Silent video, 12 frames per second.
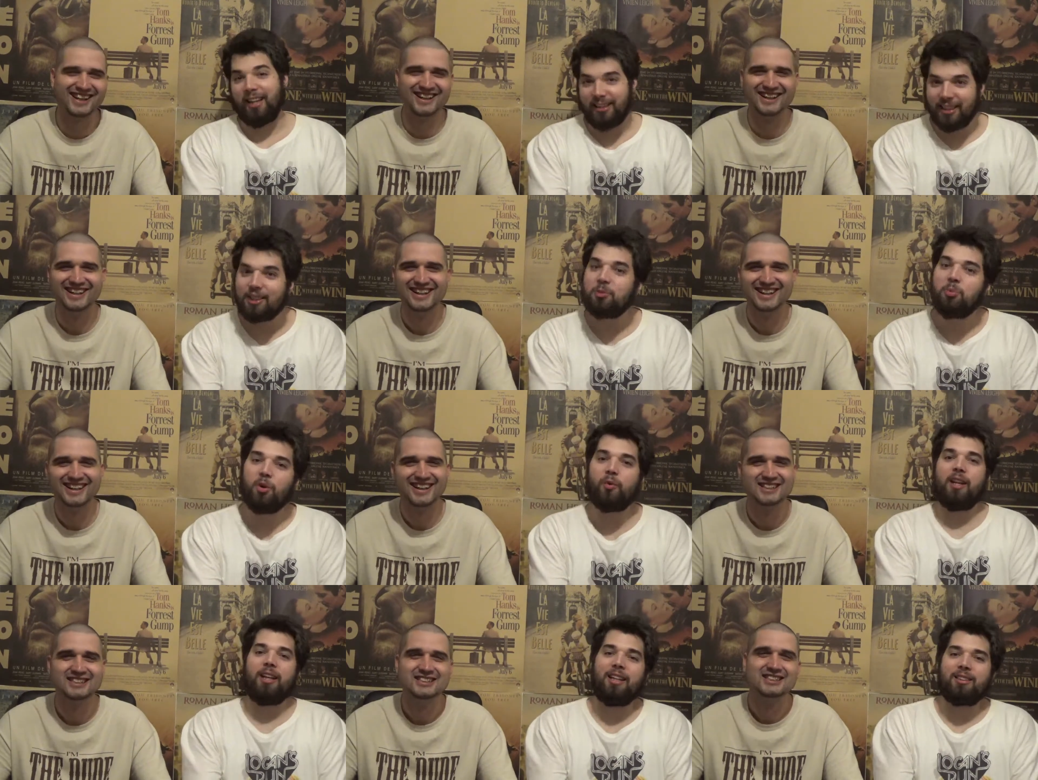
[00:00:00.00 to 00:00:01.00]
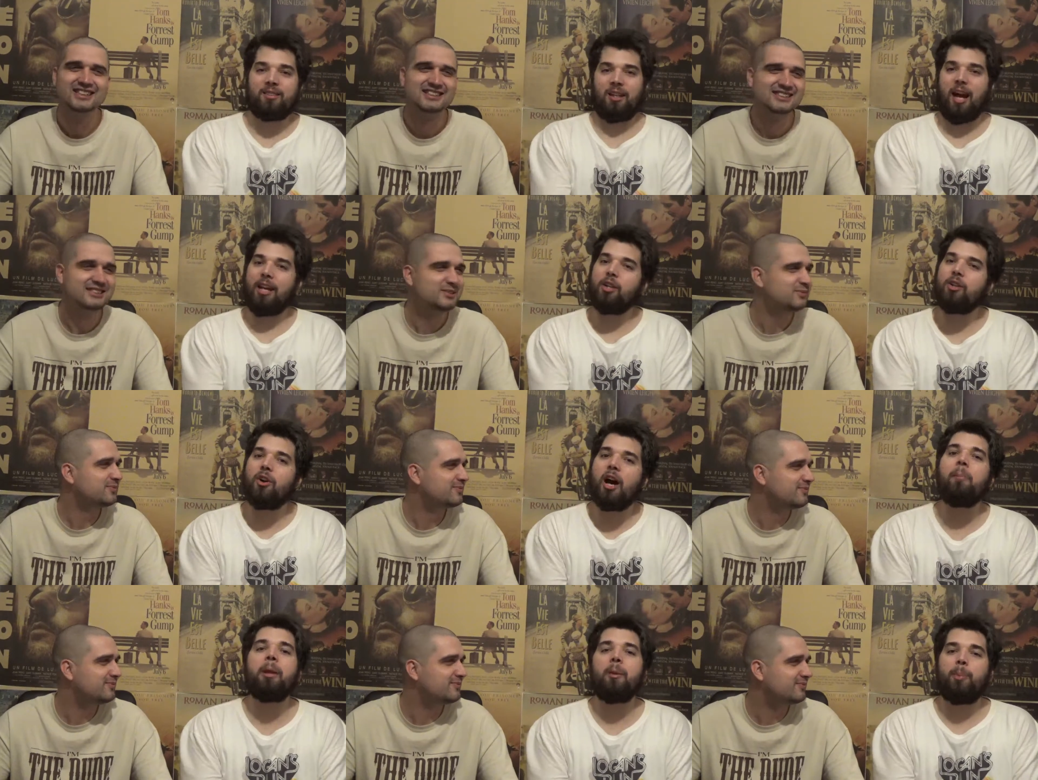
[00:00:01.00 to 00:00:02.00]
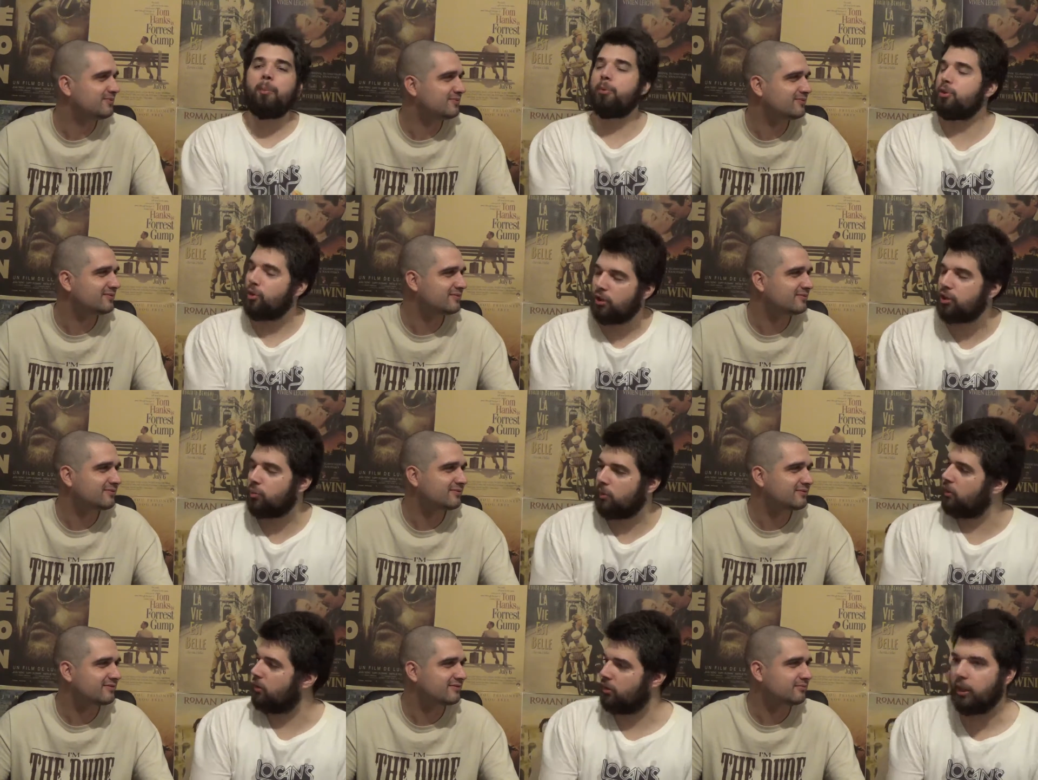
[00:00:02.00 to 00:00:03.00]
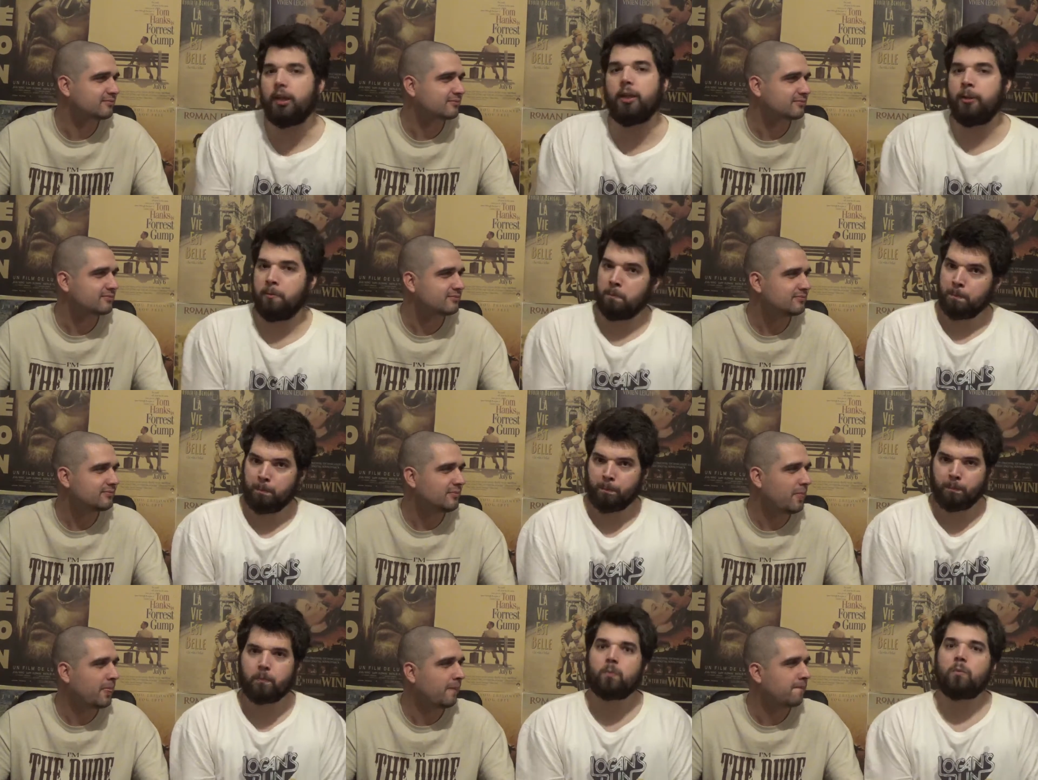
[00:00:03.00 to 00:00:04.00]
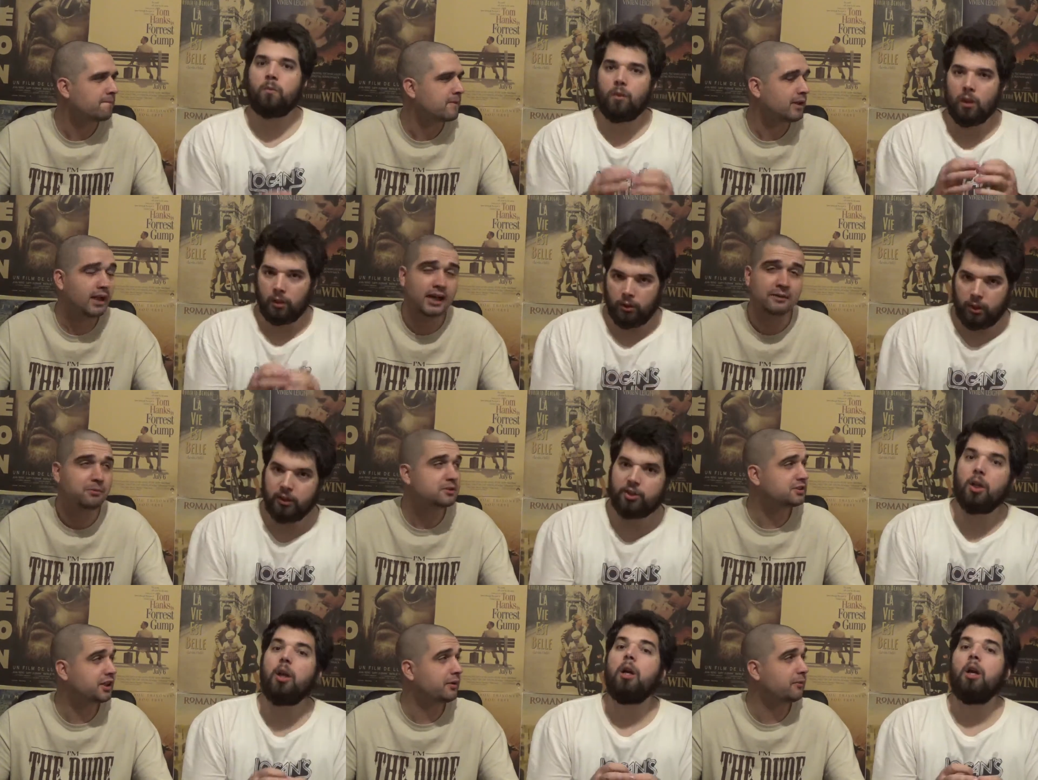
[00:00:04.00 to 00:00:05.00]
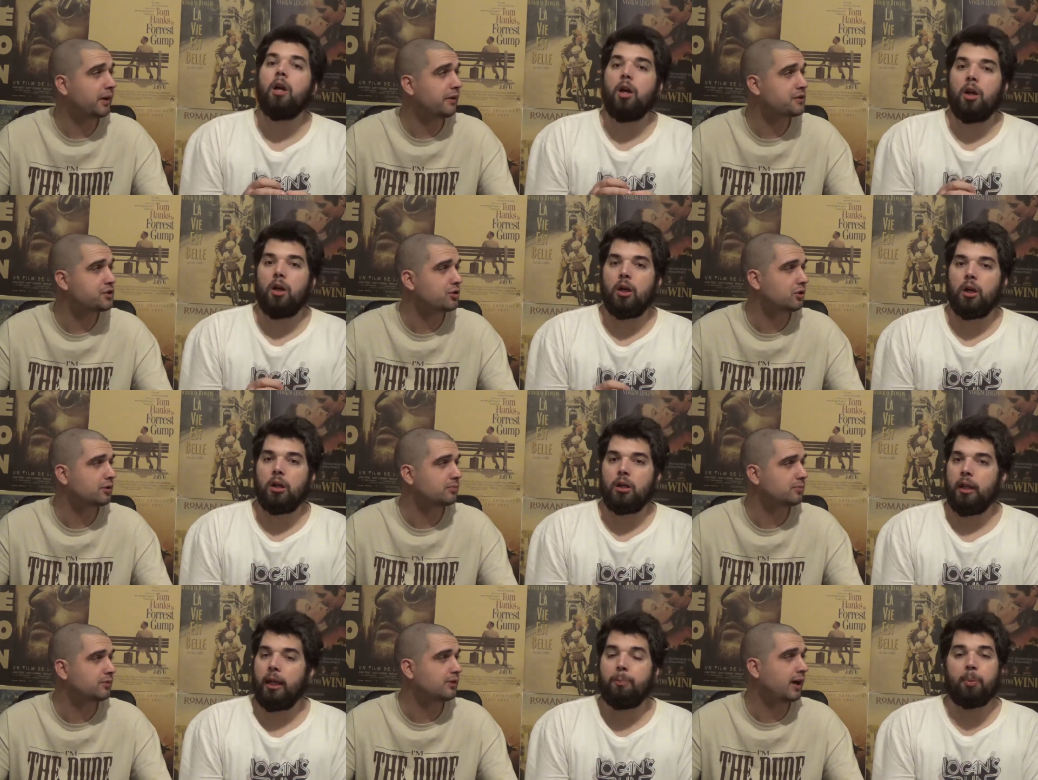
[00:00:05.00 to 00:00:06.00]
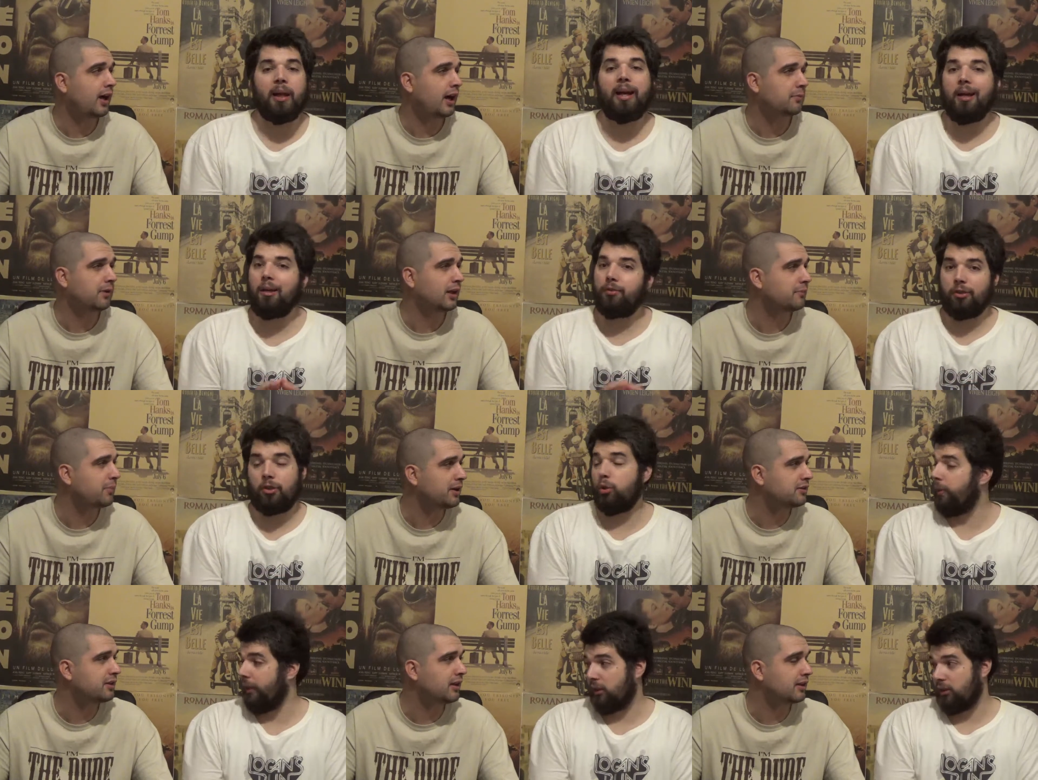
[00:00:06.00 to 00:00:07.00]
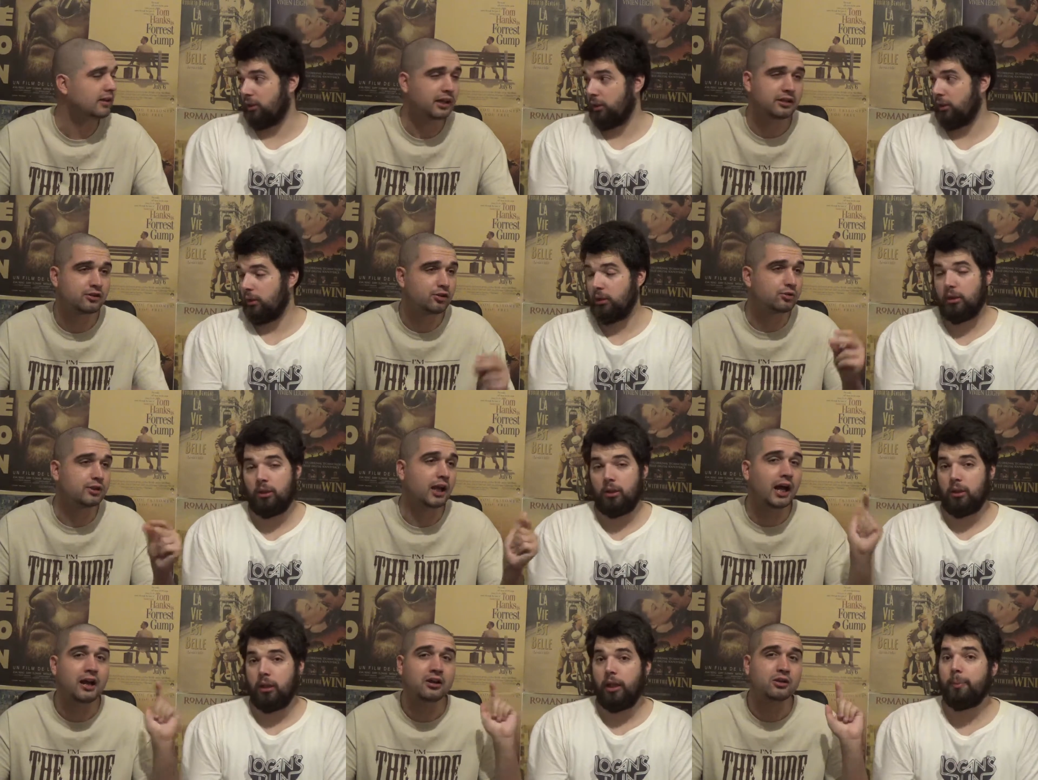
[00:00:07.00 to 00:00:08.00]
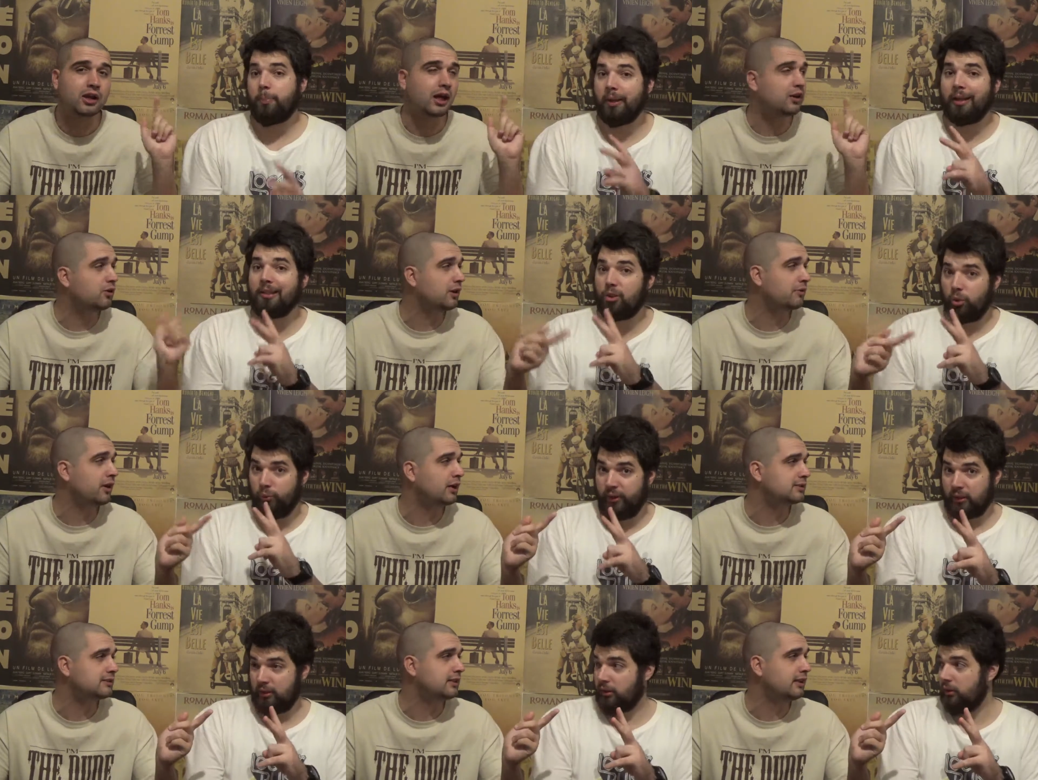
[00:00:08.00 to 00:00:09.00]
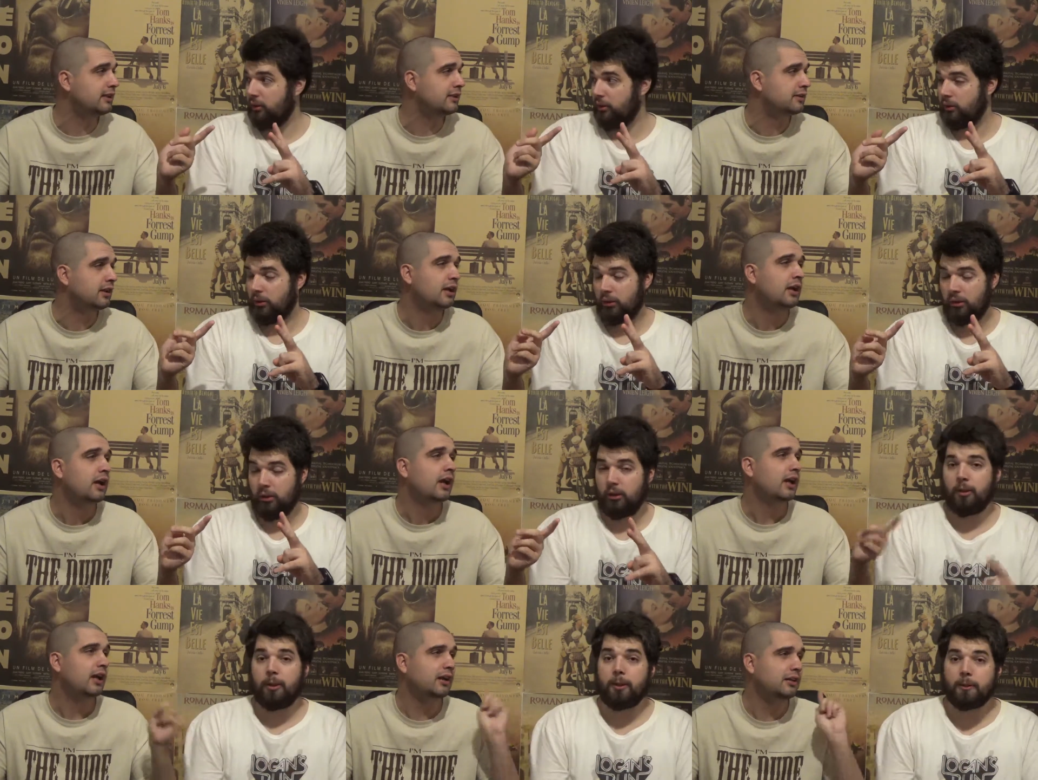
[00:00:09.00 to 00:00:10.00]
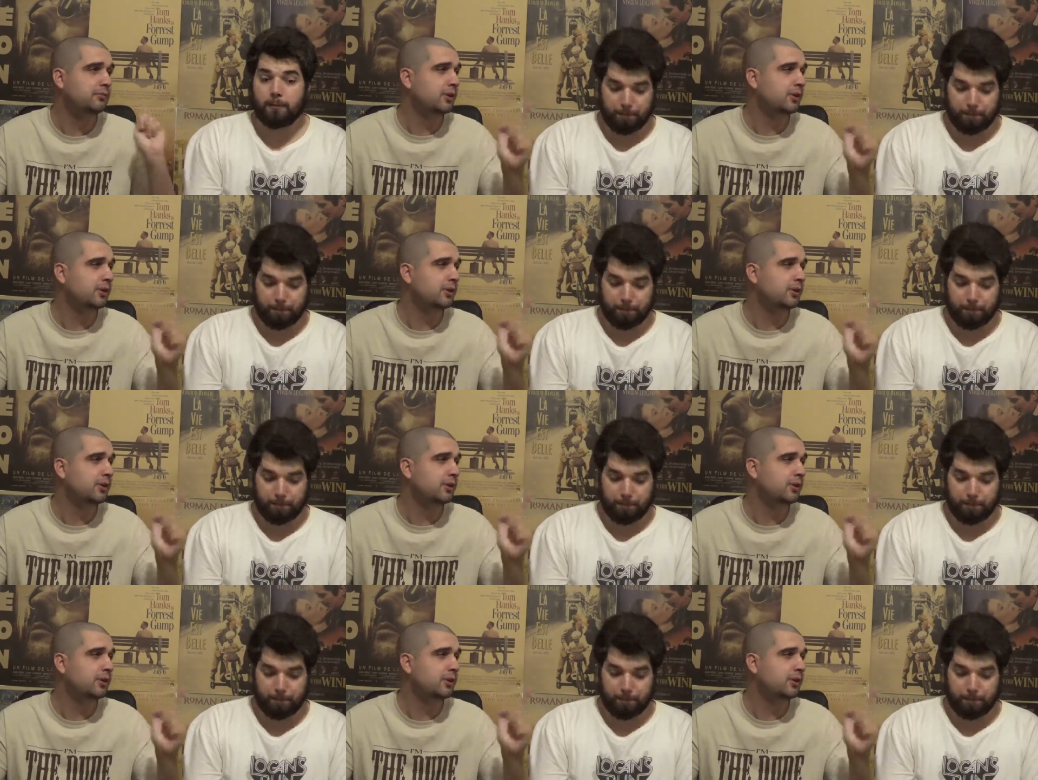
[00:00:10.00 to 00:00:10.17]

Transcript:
Speaker 1: like this movie, listen, I don't know how many people saw this one in the theater.
Speaker 2: Yeah, this, it was here very short. He time. like, by The like, dude, I, I could have gone weeks. seen it had it